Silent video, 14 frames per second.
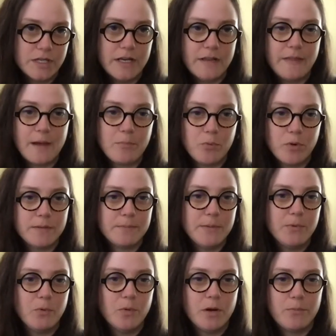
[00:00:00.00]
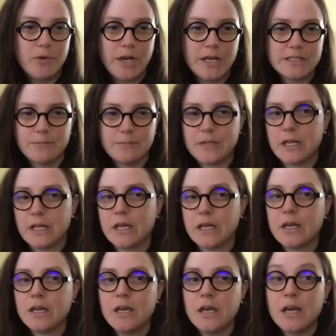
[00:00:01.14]
And at that point, people want to bring in something like
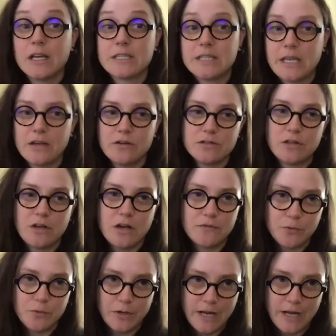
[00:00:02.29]
a sales loft or an